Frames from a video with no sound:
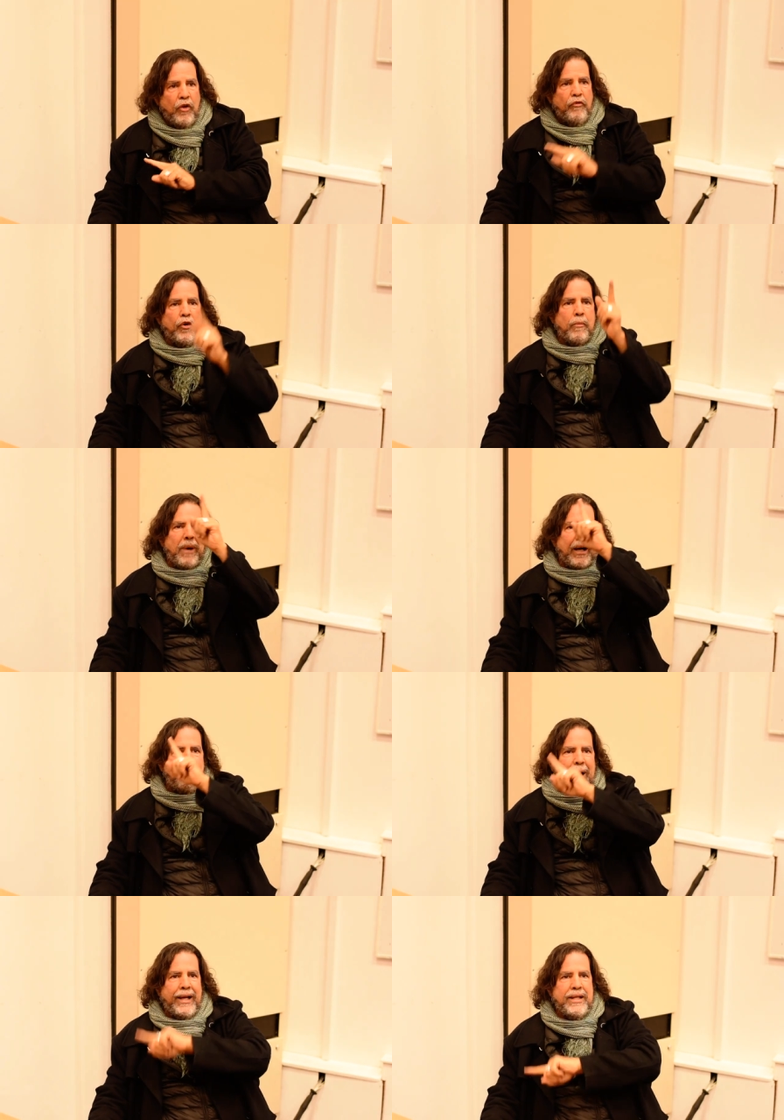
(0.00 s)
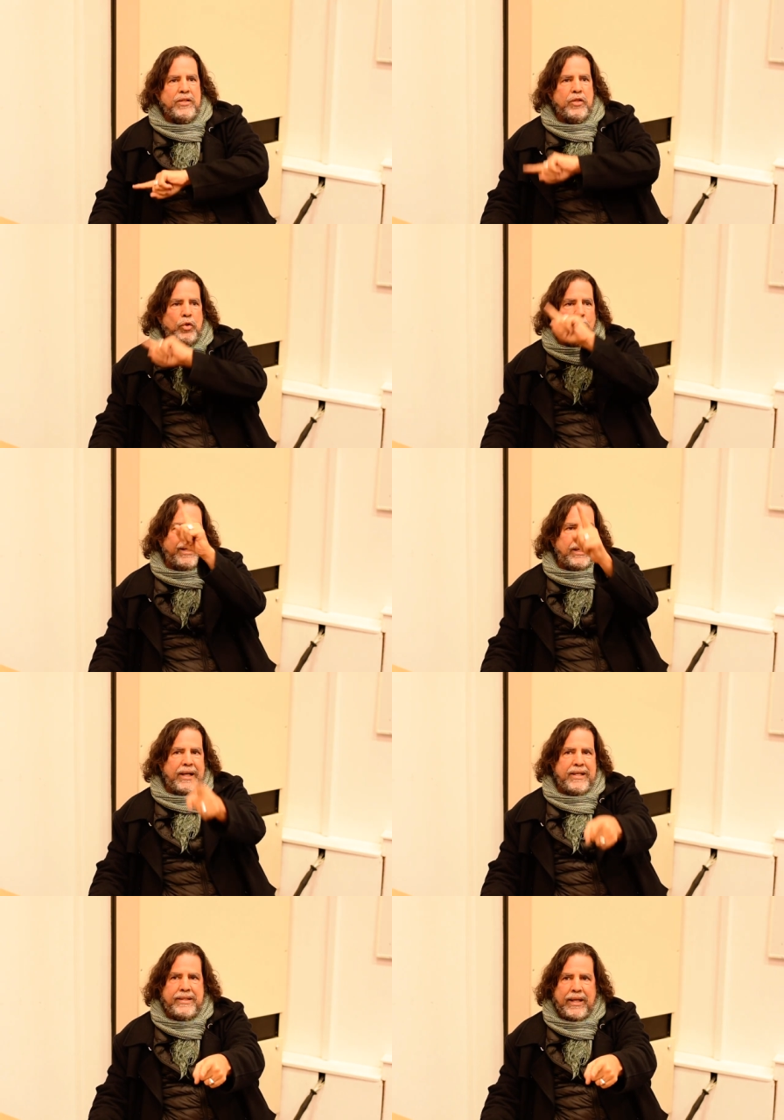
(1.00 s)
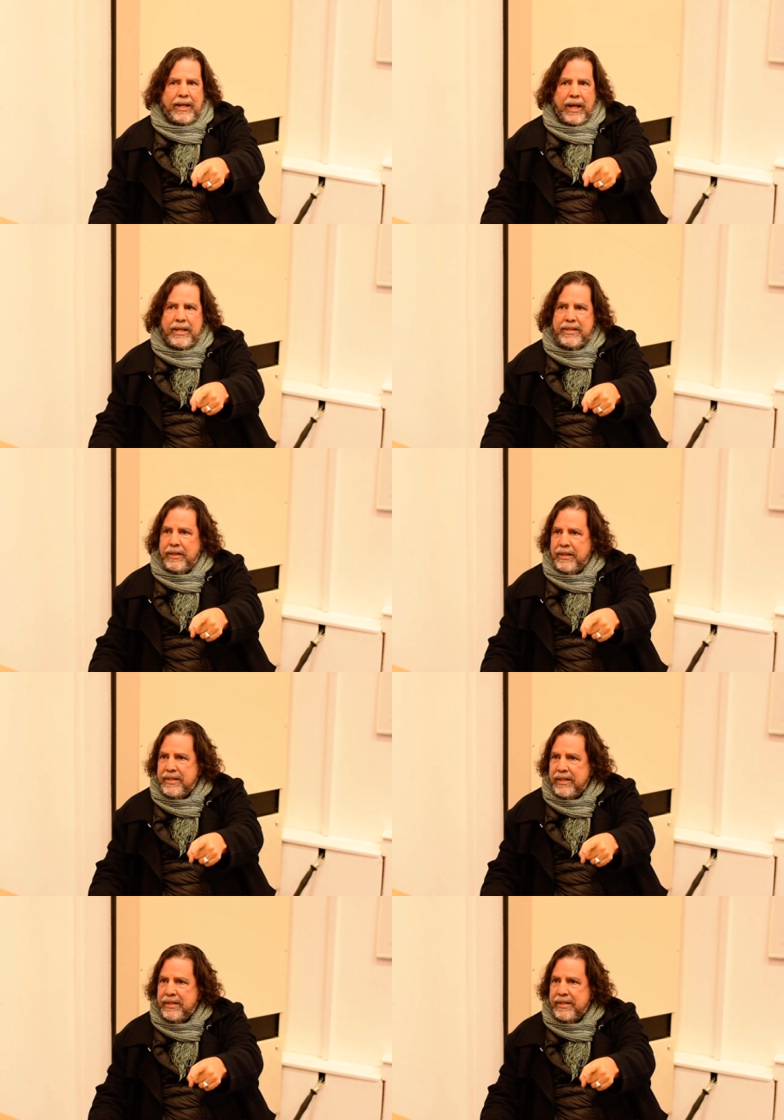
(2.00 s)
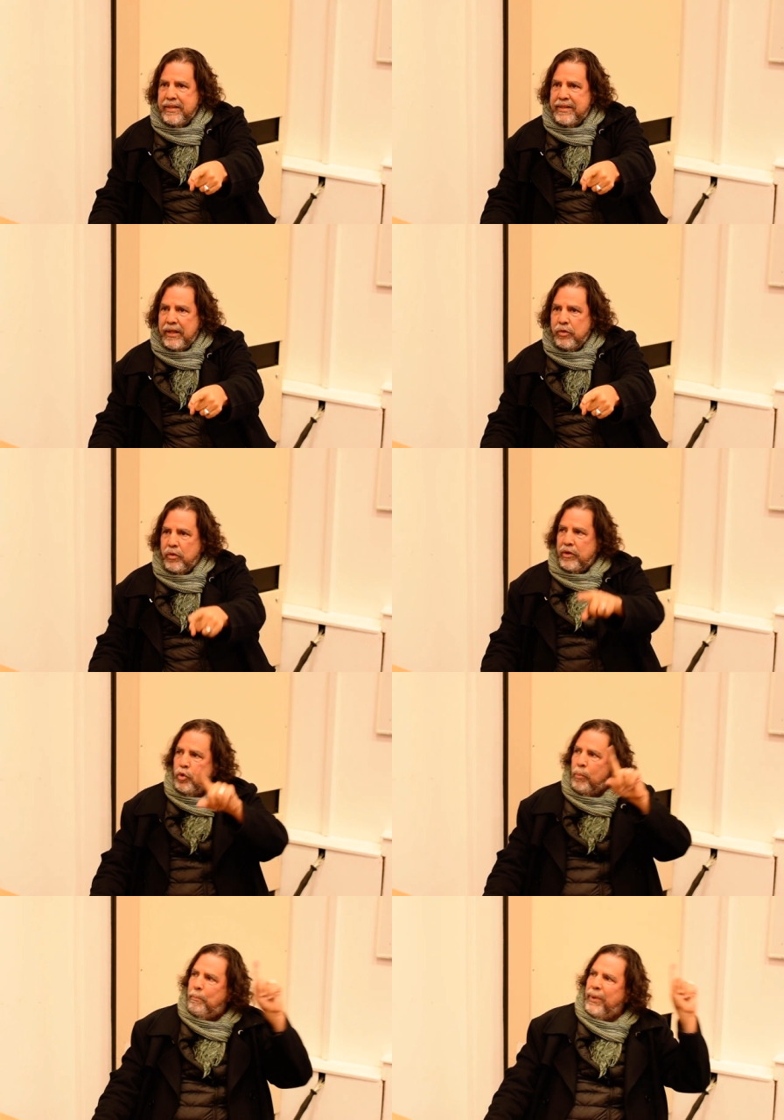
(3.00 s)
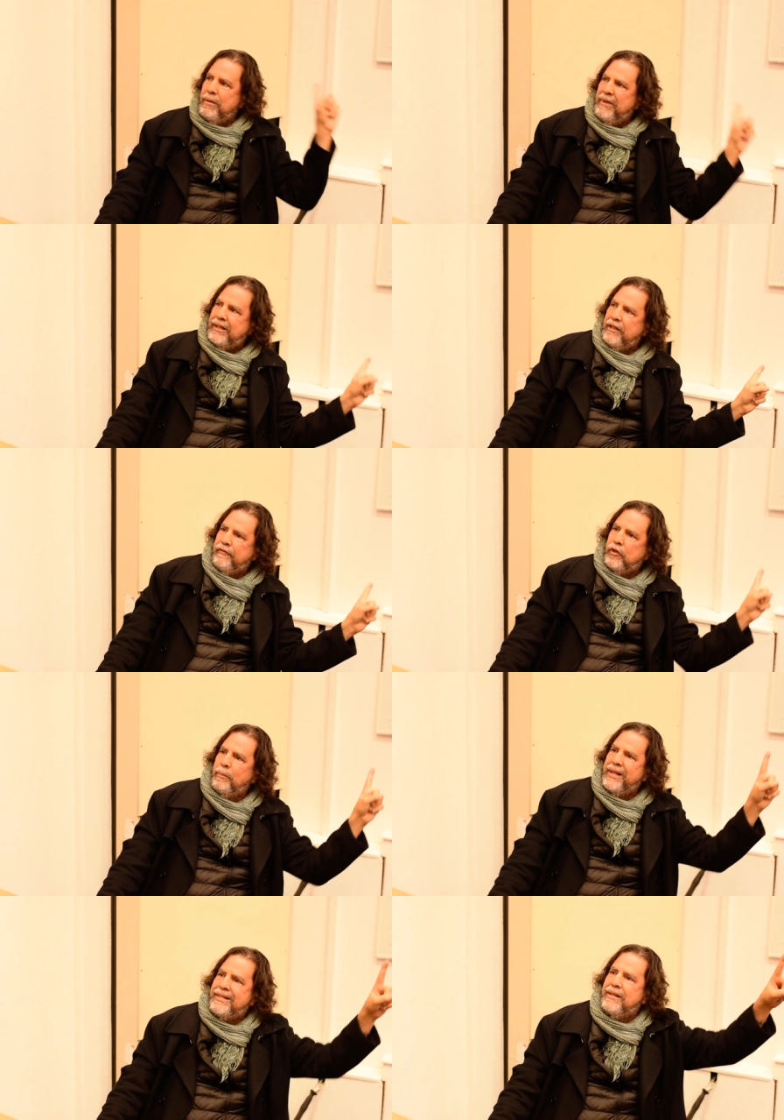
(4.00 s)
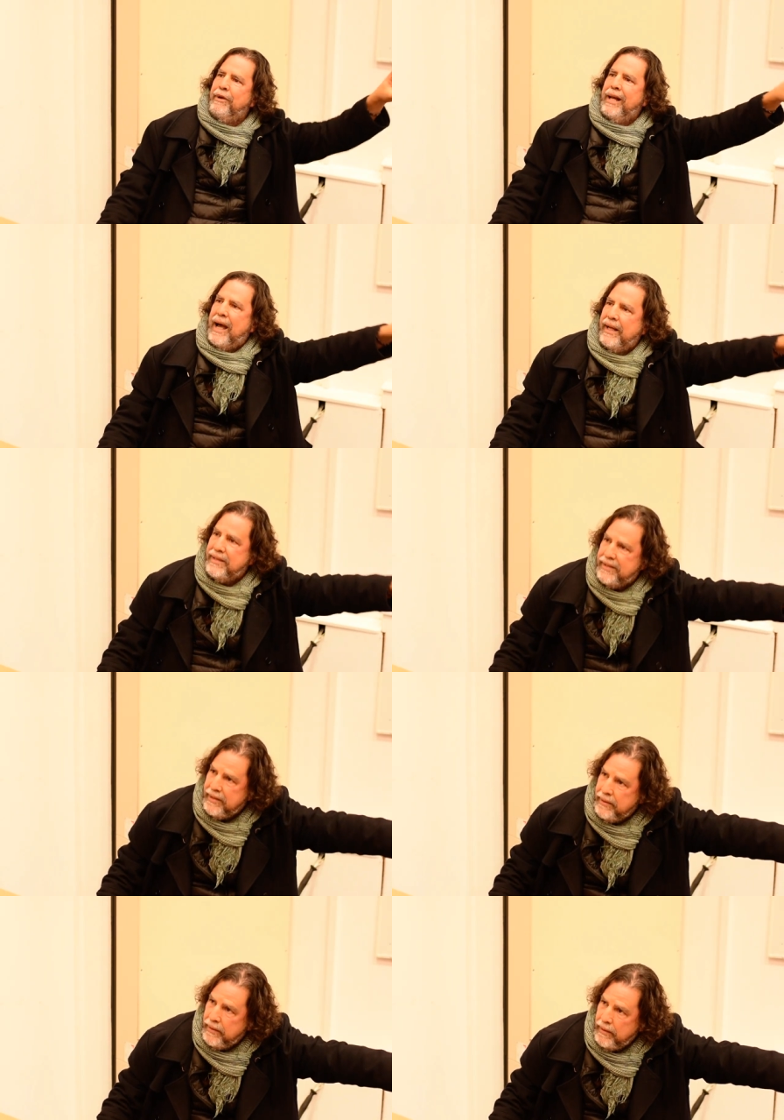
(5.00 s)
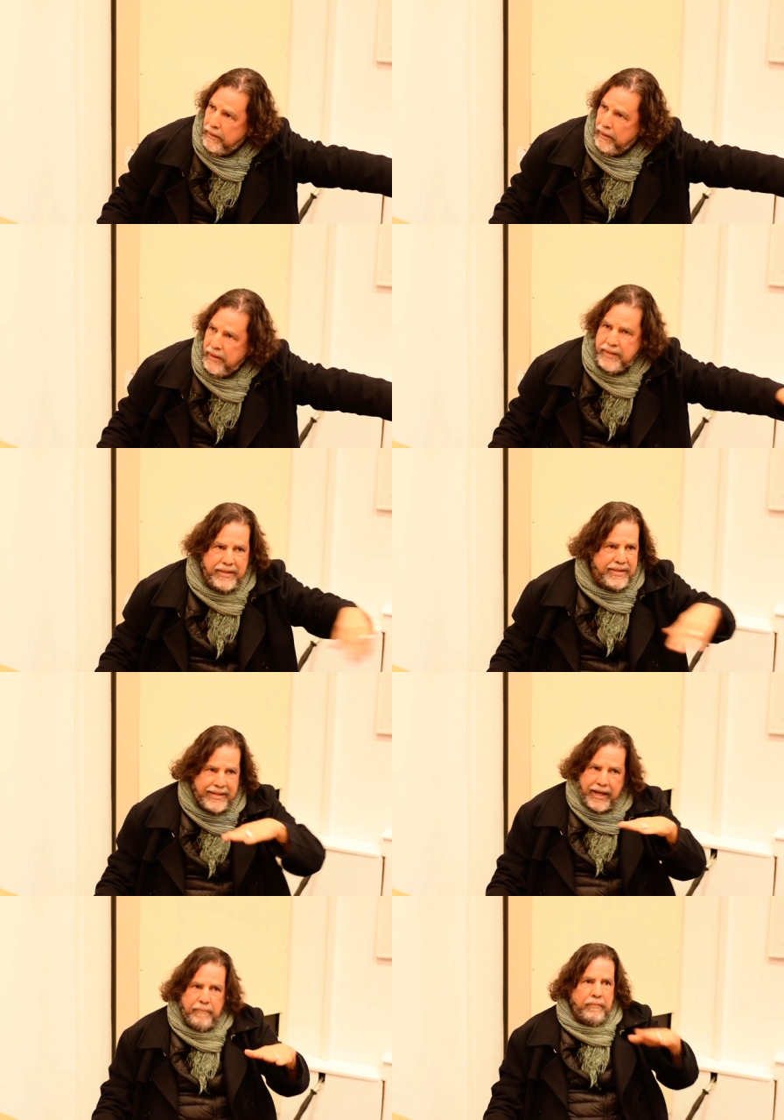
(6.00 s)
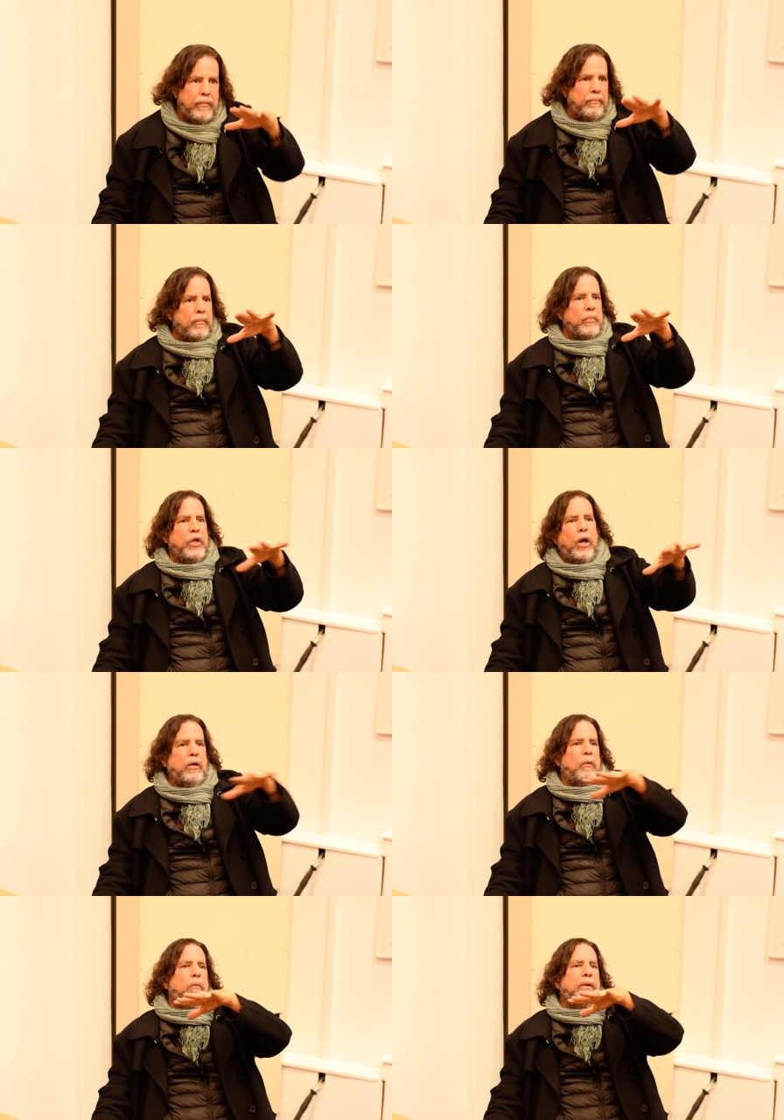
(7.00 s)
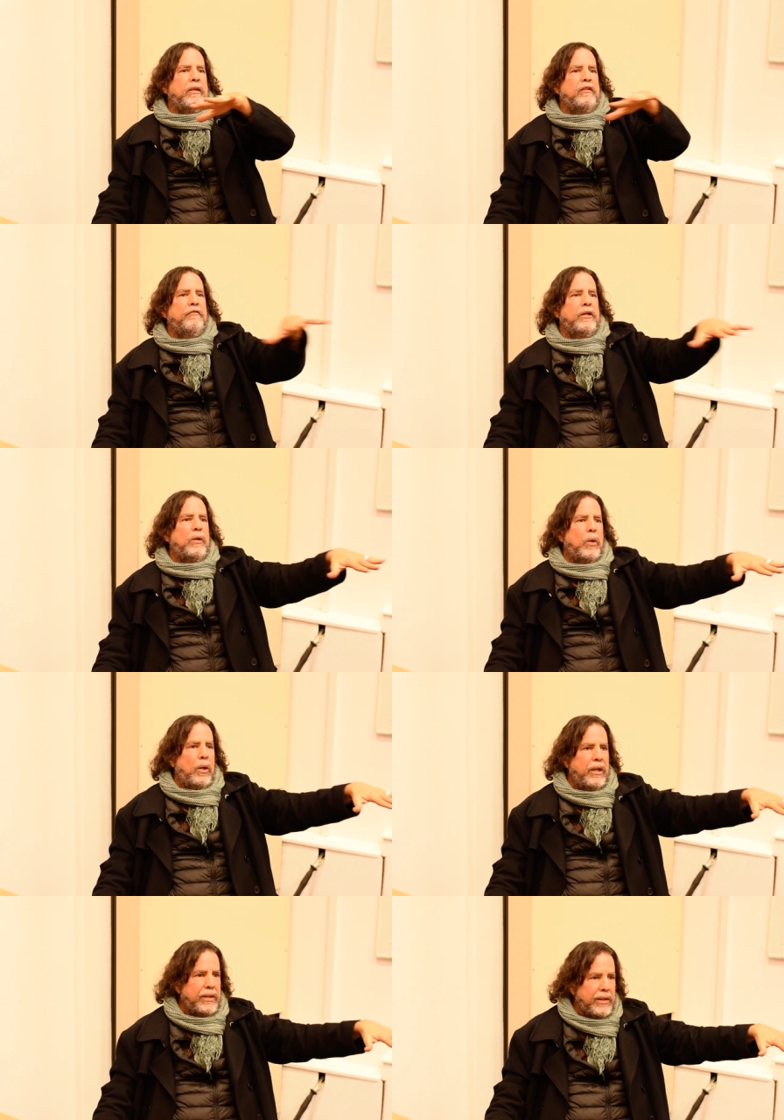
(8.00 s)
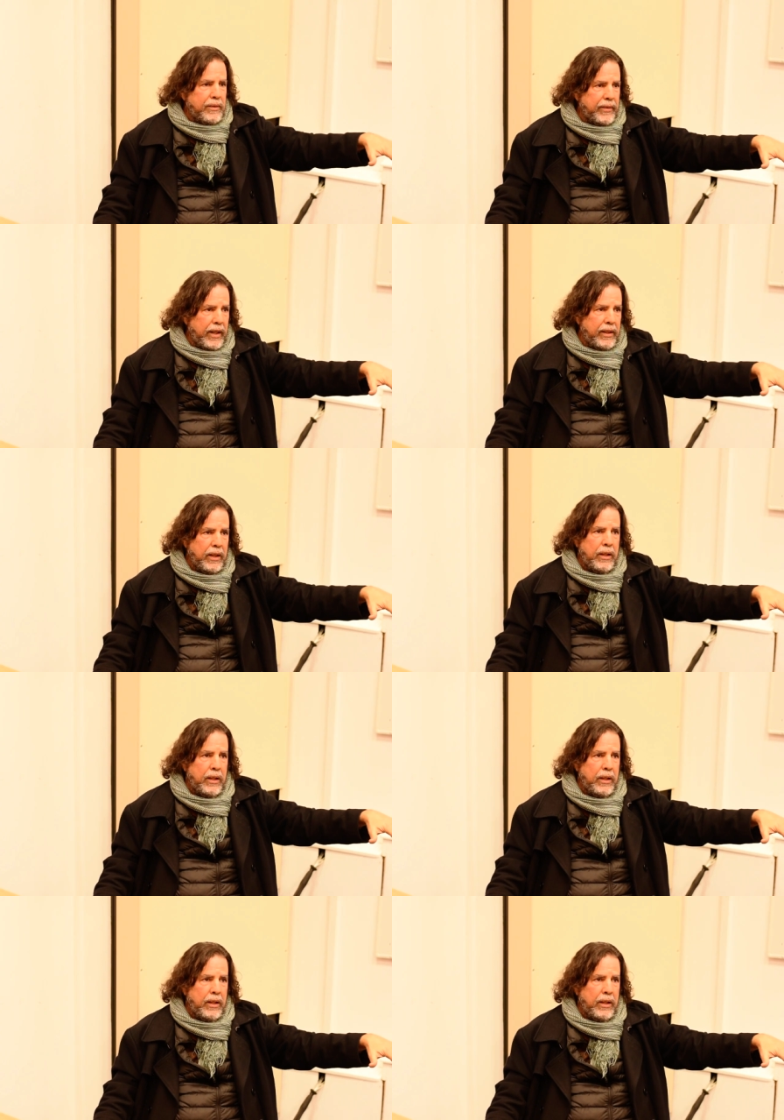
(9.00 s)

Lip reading: From barbarians to be Christianized in the 16th century to primitive to be civilized. It's the same dog with a different color, okay?